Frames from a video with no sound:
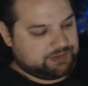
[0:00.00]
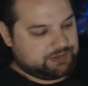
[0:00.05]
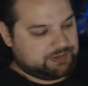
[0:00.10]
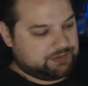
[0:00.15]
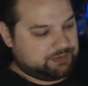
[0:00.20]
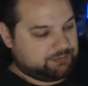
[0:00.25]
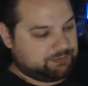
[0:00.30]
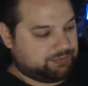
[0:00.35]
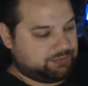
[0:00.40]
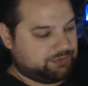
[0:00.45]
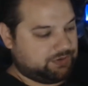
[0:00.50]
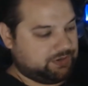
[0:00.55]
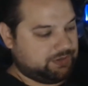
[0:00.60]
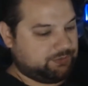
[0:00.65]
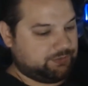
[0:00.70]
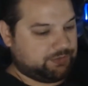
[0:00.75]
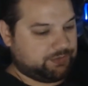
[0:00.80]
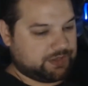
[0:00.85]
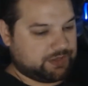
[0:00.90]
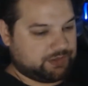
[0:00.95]
Pretty
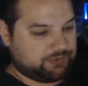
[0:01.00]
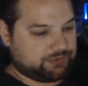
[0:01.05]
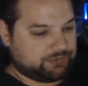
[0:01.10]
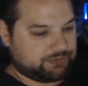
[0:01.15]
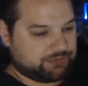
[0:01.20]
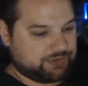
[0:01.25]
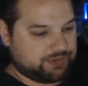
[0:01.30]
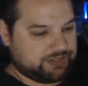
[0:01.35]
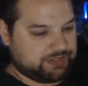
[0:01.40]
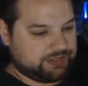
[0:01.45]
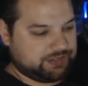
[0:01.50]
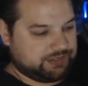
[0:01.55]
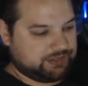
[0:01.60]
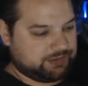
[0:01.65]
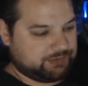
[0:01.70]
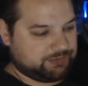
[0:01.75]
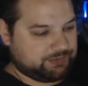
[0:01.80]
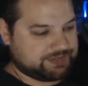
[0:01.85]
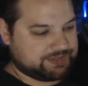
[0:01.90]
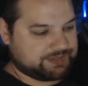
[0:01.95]
well written in here
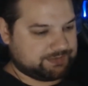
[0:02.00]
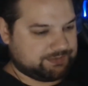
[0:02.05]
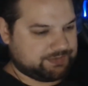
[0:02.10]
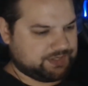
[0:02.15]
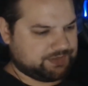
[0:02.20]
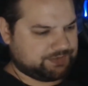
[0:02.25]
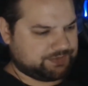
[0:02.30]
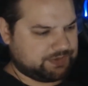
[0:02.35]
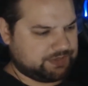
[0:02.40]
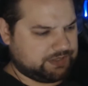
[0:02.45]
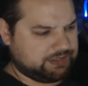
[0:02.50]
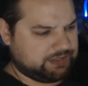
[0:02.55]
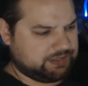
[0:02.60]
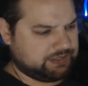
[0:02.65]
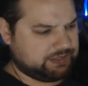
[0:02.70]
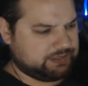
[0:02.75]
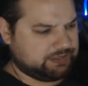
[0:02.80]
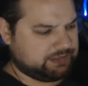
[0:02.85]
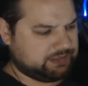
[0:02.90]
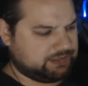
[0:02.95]
with some different
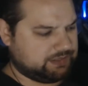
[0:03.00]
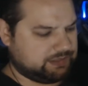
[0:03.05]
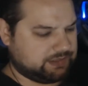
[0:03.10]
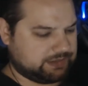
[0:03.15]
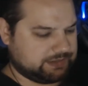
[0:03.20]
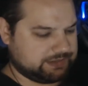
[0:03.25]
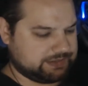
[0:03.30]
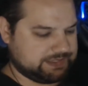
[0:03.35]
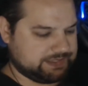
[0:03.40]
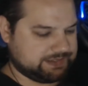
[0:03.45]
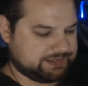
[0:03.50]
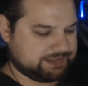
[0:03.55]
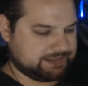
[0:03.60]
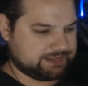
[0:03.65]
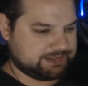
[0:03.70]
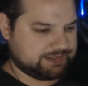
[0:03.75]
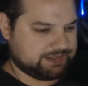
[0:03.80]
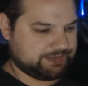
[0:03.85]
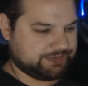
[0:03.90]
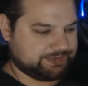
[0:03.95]
artistic
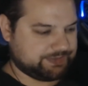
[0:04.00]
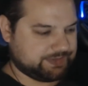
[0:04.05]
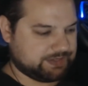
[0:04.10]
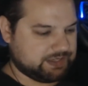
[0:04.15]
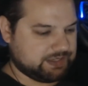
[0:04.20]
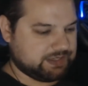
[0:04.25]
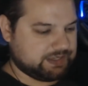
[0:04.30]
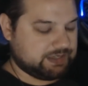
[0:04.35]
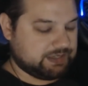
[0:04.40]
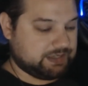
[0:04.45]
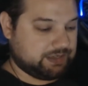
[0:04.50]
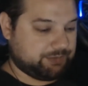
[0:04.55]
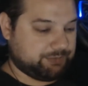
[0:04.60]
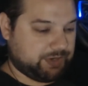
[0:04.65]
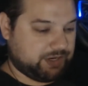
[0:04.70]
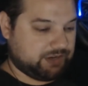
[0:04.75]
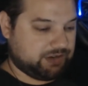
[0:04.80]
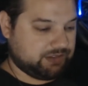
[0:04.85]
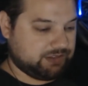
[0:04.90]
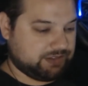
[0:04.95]
stuff.
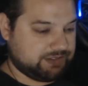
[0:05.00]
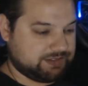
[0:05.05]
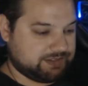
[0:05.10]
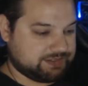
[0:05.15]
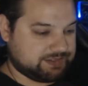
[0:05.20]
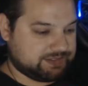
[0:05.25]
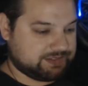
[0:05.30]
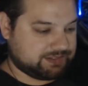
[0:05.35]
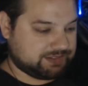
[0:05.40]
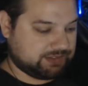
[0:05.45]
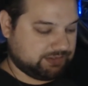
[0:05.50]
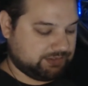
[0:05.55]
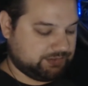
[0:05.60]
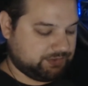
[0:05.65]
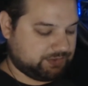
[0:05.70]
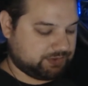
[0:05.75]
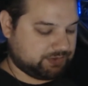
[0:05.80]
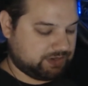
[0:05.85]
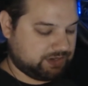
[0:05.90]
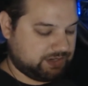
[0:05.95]
Apparently this is a Loot
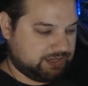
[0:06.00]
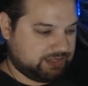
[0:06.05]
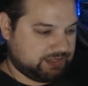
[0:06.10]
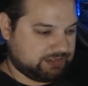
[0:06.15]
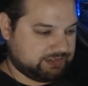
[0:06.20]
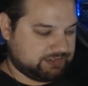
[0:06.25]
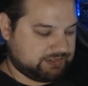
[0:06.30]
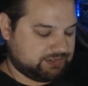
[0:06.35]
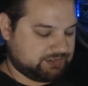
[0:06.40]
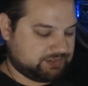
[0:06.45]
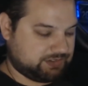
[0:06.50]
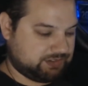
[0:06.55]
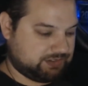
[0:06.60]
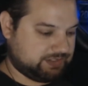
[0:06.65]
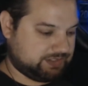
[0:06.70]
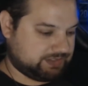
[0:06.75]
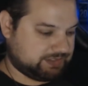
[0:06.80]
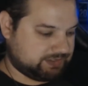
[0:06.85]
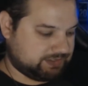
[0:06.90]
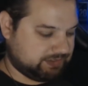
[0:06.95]
Crate edition
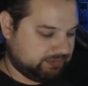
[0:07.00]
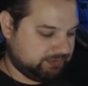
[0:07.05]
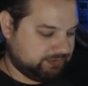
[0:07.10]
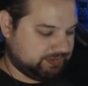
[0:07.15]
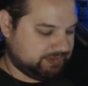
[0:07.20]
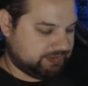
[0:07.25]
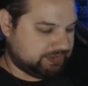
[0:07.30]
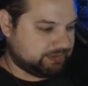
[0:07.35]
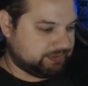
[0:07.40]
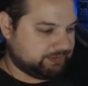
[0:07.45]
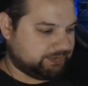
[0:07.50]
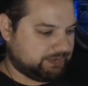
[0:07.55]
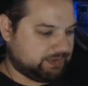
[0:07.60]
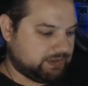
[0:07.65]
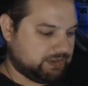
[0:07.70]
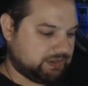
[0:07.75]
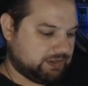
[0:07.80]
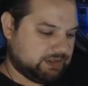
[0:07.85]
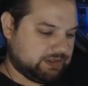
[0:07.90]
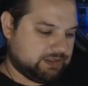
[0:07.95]
exclusive,
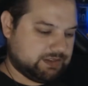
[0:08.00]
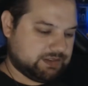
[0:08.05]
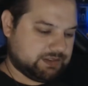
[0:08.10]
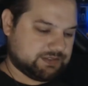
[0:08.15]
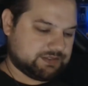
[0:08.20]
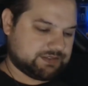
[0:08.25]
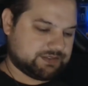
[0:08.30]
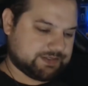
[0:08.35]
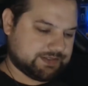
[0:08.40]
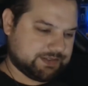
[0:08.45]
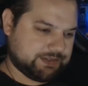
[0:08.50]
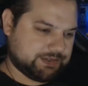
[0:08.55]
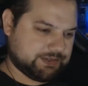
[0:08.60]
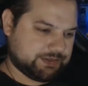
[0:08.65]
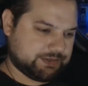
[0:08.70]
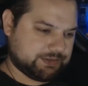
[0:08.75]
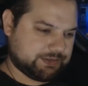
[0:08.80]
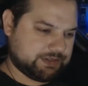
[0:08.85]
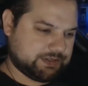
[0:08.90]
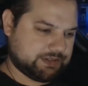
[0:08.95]

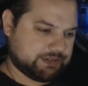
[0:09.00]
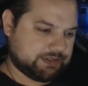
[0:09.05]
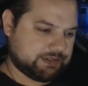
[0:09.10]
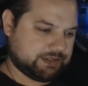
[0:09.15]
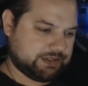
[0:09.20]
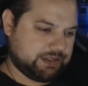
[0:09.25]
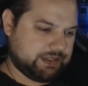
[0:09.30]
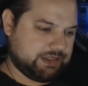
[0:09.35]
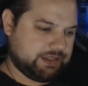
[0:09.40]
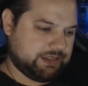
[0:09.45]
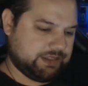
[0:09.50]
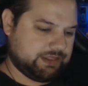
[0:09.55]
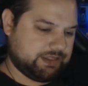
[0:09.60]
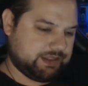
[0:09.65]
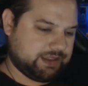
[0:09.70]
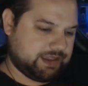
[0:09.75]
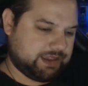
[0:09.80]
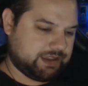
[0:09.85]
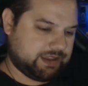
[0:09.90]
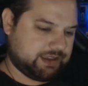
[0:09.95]
so
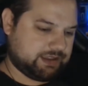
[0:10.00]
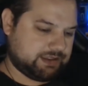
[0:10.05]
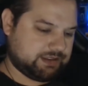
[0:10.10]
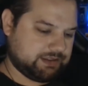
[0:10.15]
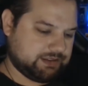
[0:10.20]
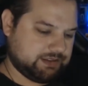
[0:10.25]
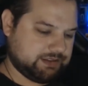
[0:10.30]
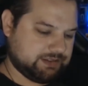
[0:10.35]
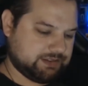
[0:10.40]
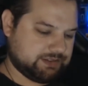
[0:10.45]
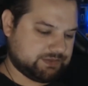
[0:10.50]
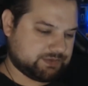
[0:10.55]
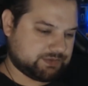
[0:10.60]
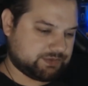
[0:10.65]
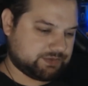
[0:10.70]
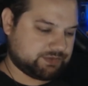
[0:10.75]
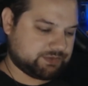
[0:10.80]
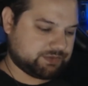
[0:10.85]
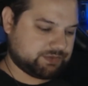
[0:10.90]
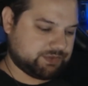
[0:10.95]
that is
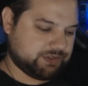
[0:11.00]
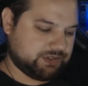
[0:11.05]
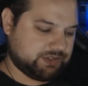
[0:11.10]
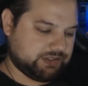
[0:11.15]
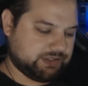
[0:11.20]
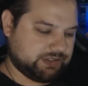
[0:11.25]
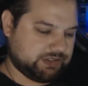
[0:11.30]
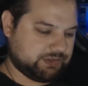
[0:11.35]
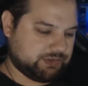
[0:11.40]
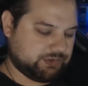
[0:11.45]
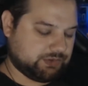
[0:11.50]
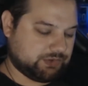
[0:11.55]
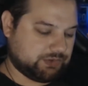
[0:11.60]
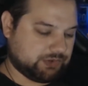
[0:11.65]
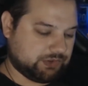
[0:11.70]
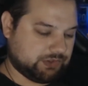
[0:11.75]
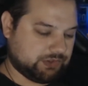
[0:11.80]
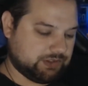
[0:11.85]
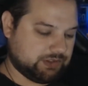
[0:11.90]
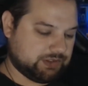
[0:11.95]
really
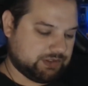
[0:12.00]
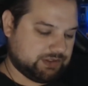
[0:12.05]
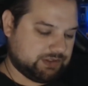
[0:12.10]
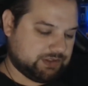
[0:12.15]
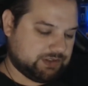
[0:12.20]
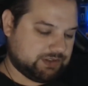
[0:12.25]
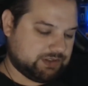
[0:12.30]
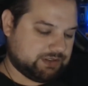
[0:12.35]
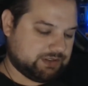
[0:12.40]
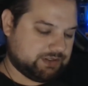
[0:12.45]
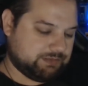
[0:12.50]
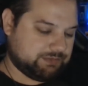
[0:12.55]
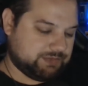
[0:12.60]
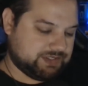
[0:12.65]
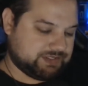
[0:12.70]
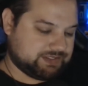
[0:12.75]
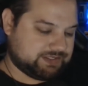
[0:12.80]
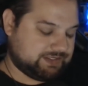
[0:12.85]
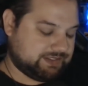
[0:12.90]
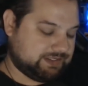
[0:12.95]
cool. Let me
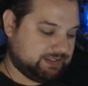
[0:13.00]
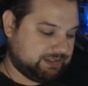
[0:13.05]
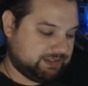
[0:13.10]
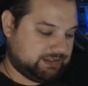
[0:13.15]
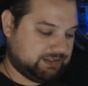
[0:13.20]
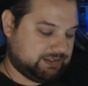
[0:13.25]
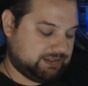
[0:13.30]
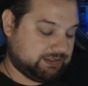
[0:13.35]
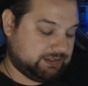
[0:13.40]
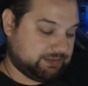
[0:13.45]
see if...